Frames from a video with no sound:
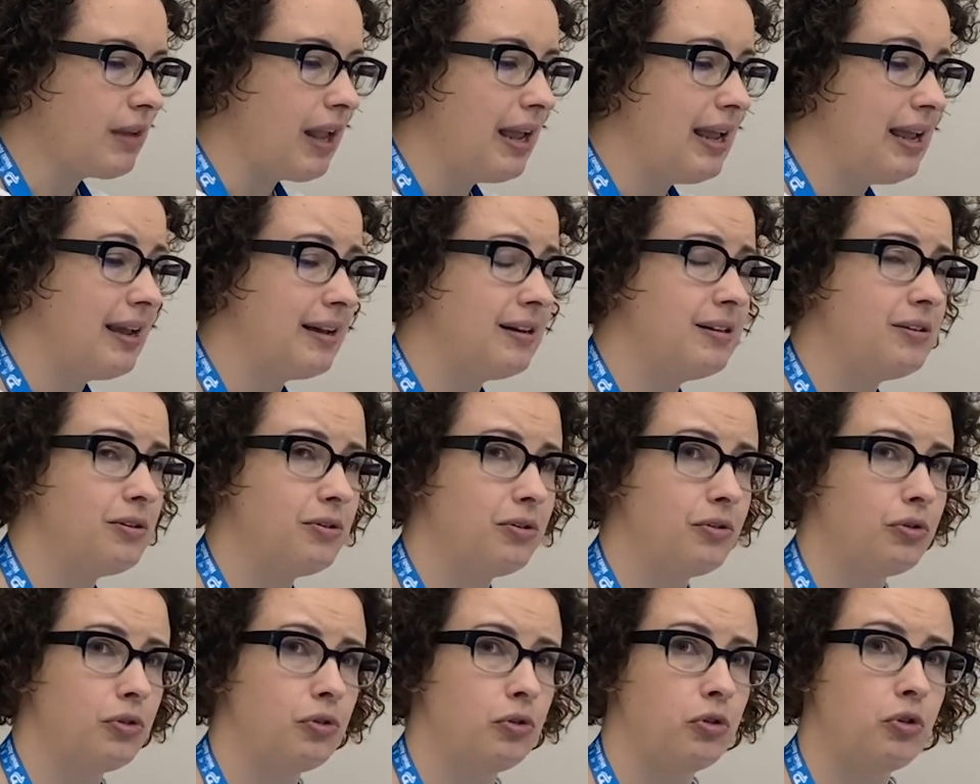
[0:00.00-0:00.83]
And
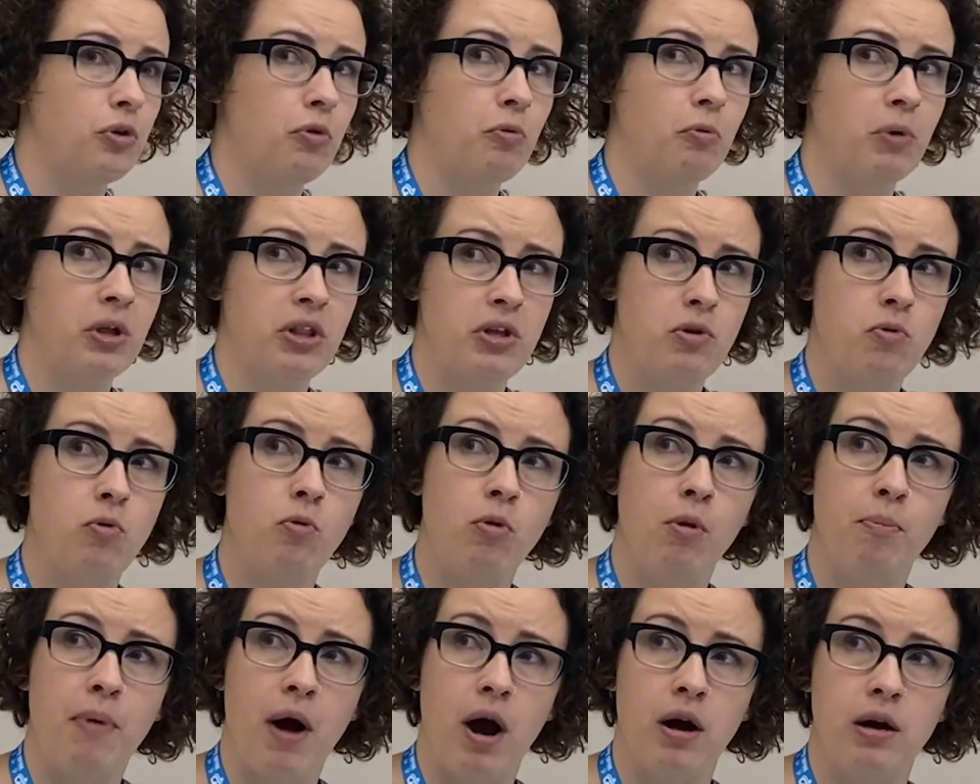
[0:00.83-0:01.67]
the really
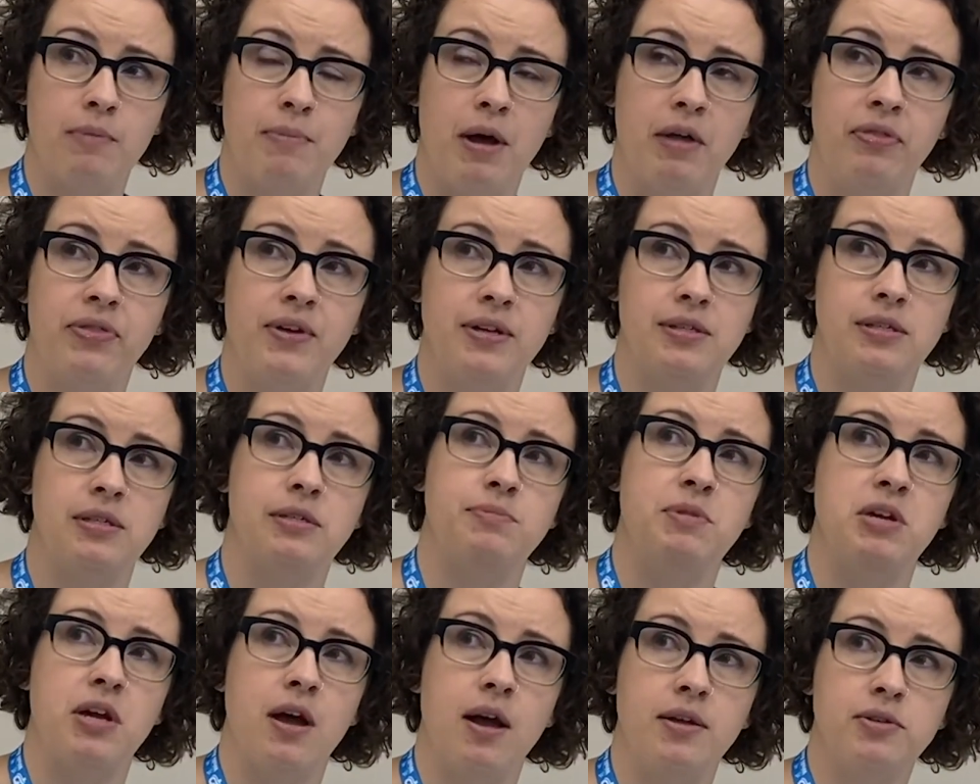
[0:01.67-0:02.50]
cool part about this is
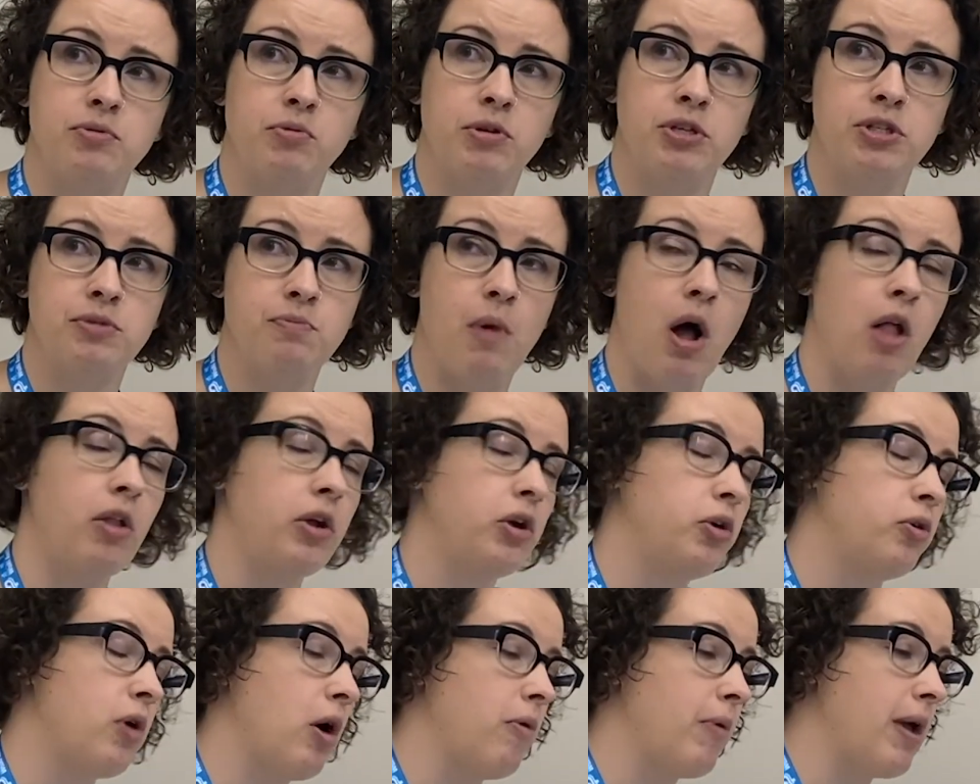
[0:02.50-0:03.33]
because we're small
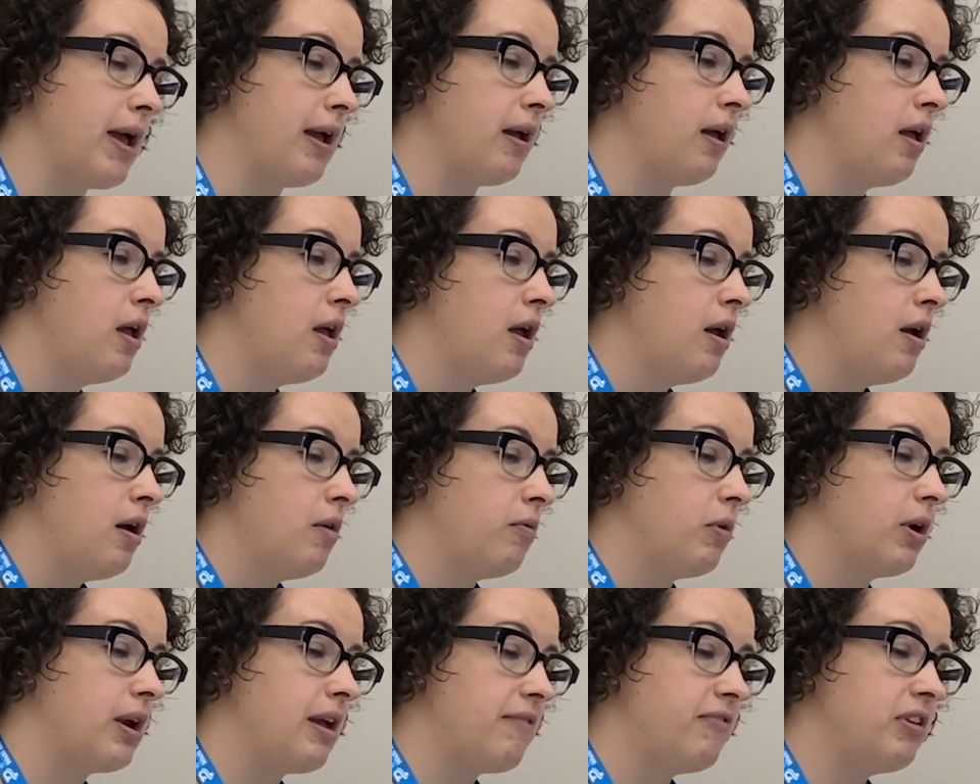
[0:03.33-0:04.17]
and growing,
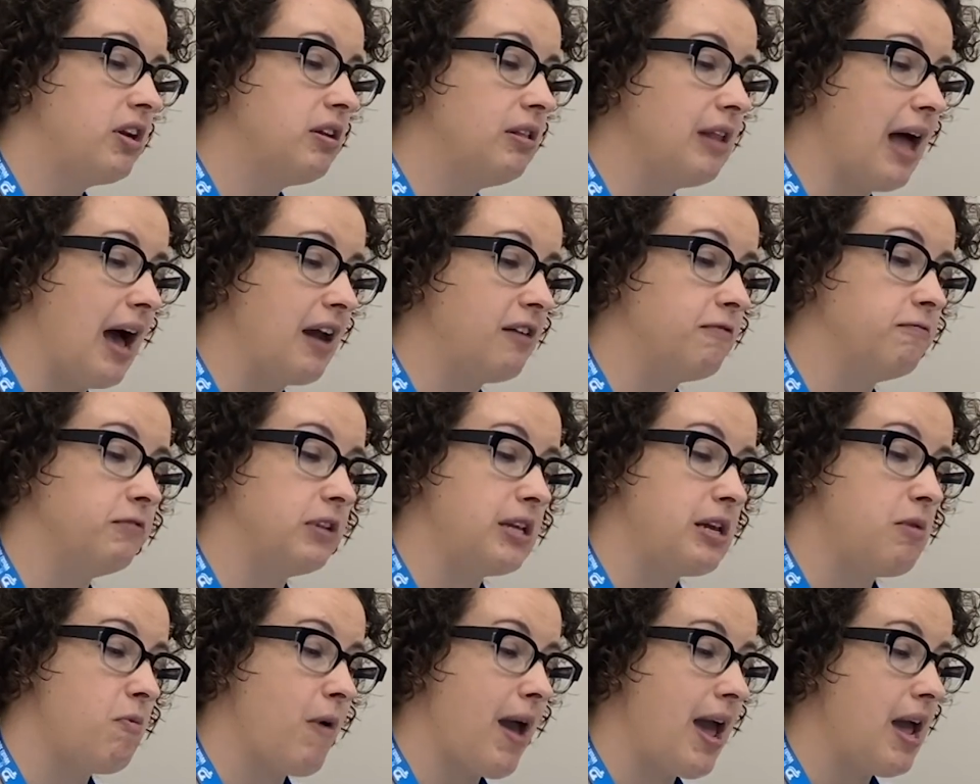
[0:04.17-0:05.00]
we're given a lot of
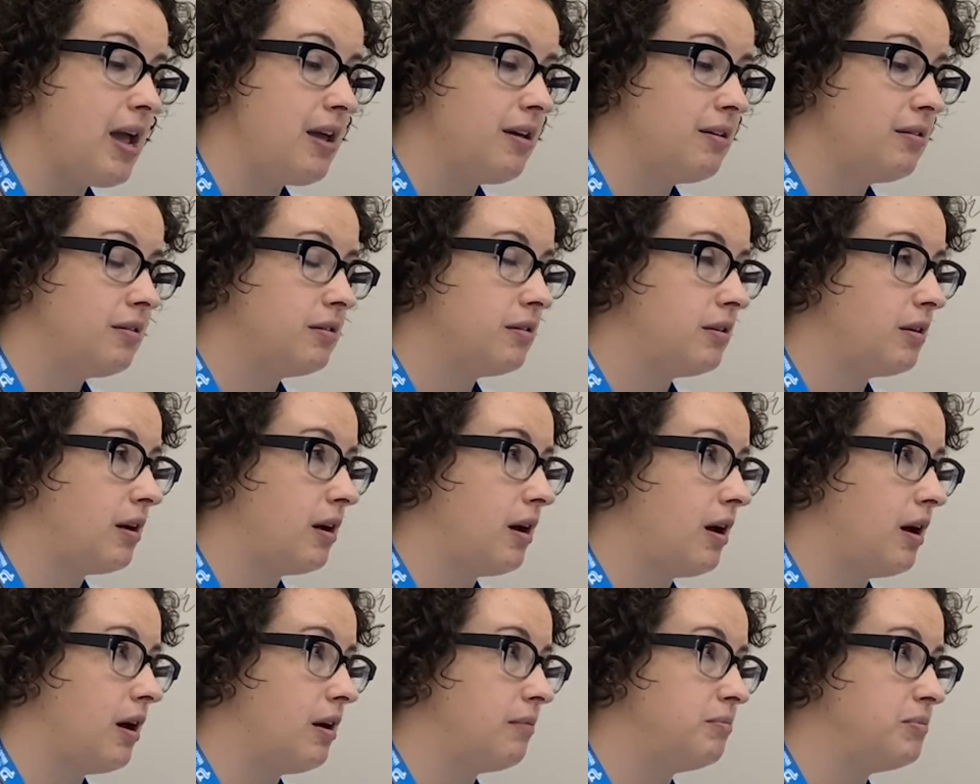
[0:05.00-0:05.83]
leeway
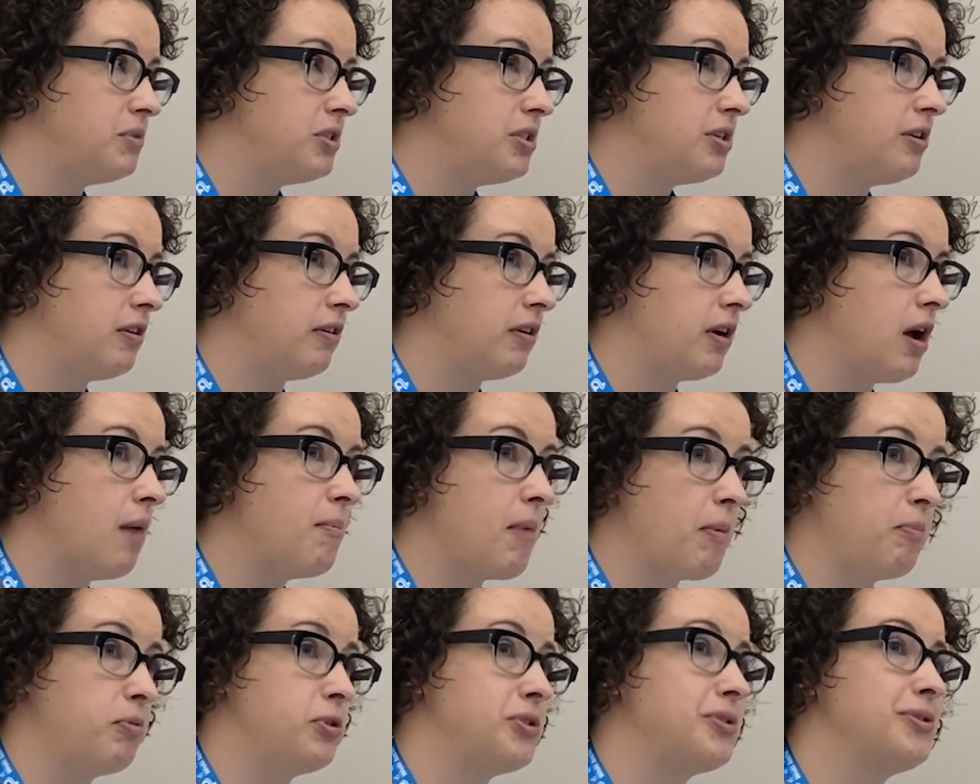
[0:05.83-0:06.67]
um, to
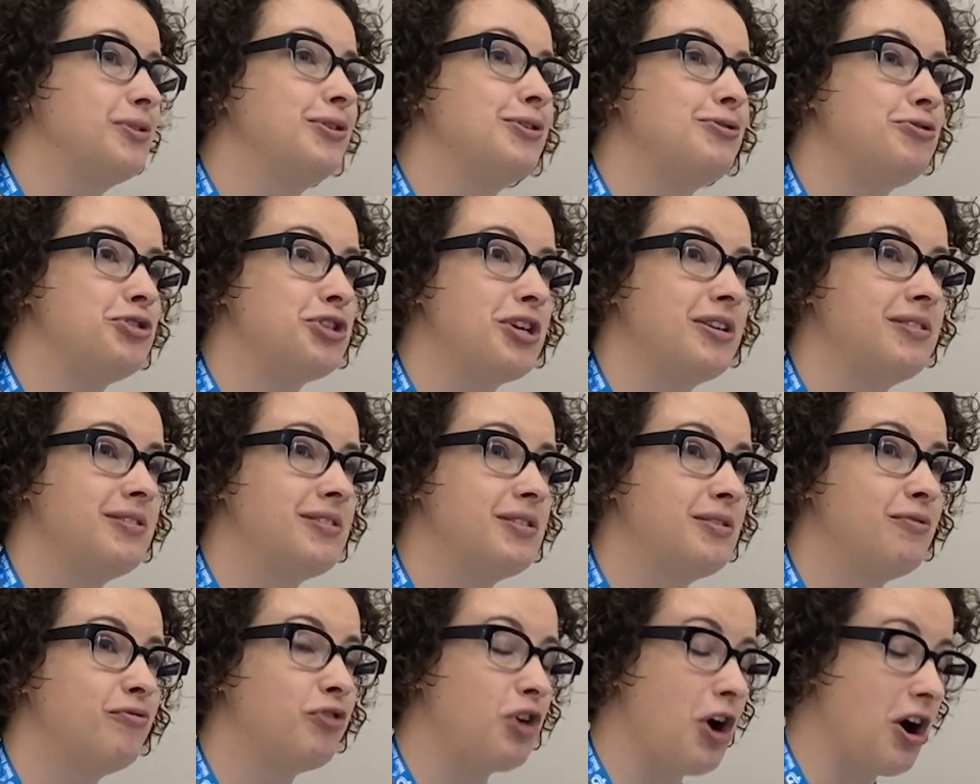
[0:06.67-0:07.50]
come up with
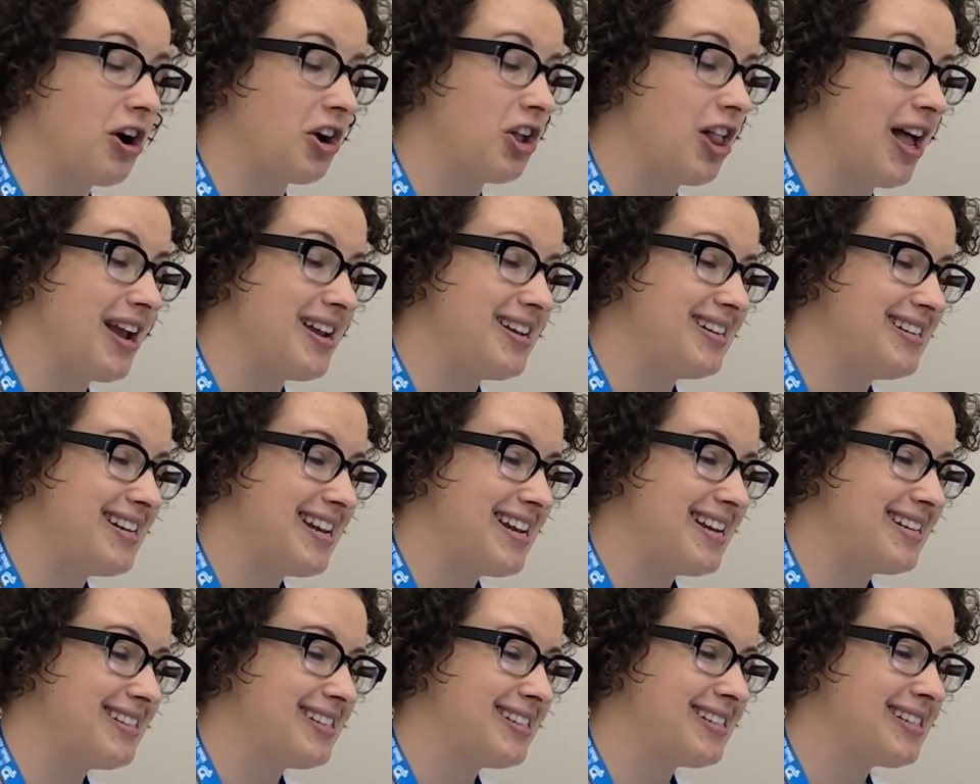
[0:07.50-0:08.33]
solutions for our client
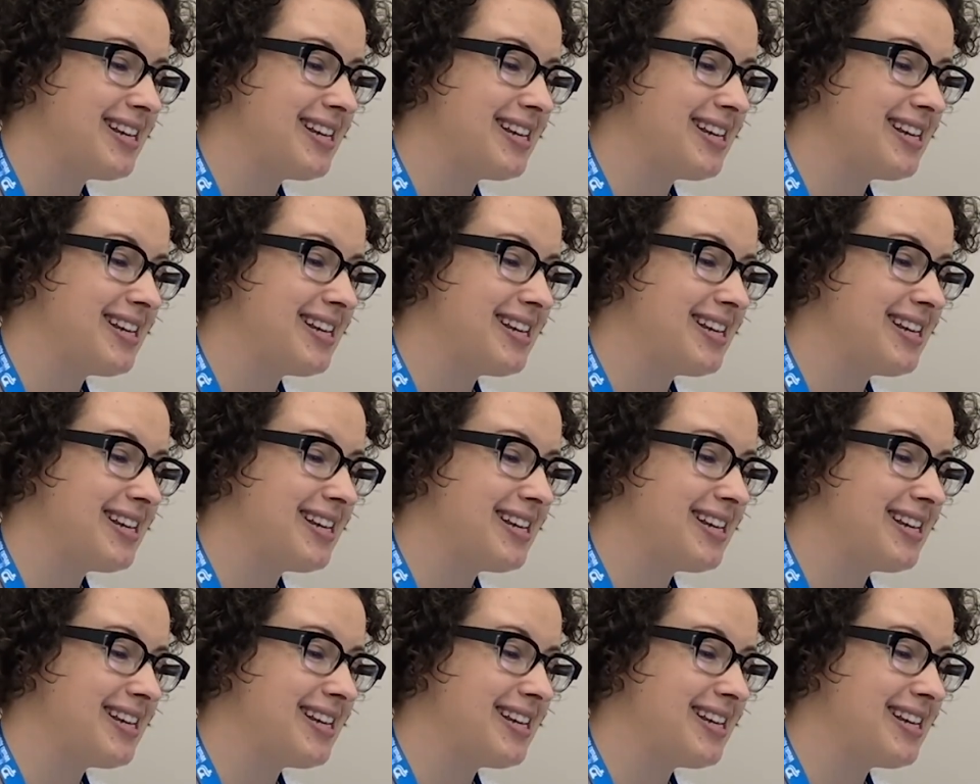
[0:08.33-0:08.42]
needs.